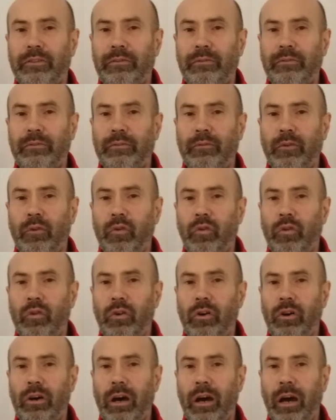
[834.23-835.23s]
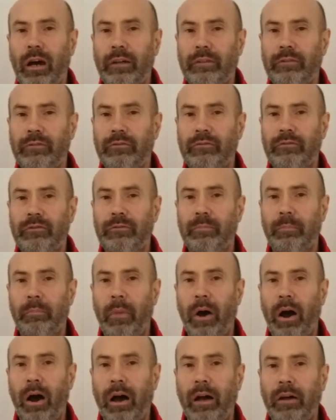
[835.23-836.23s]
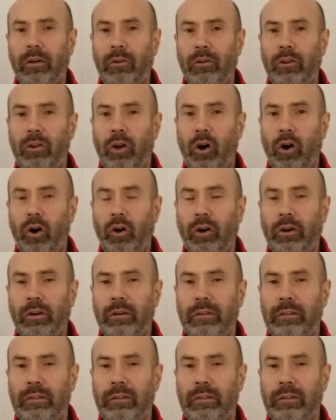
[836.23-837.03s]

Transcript: 400-mile long,